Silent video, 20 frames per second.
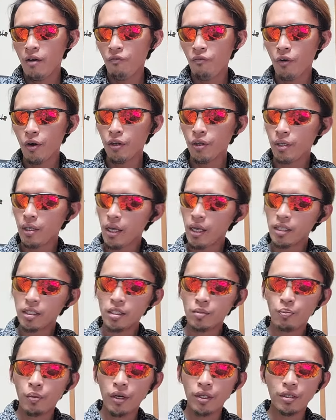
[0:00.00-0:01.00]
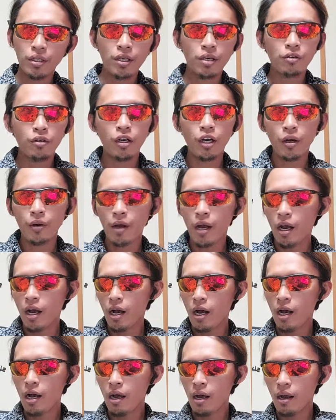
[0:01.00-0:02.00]
For this particular
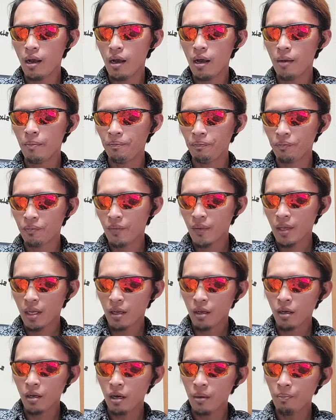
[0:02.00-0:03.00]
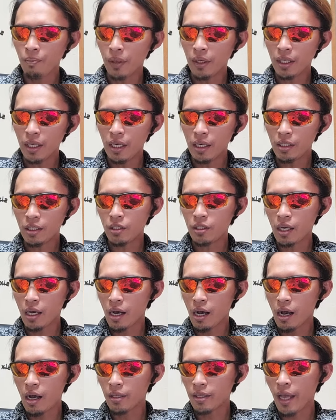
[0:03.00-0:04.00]
companies,
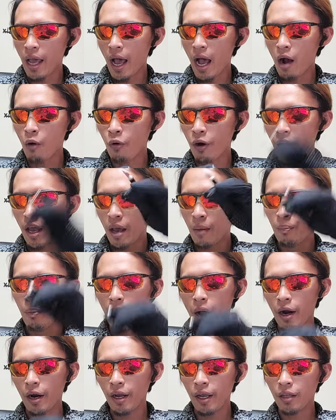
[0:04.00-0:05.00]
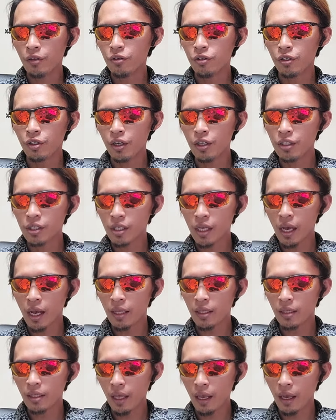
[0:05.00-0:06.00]
the Our Empire and Kunos
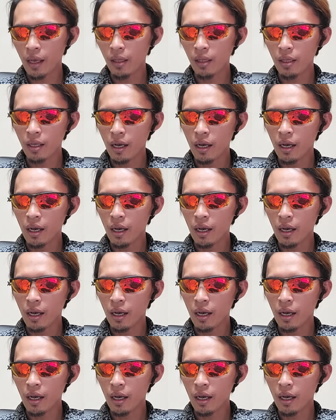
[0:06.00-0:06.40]
Altel,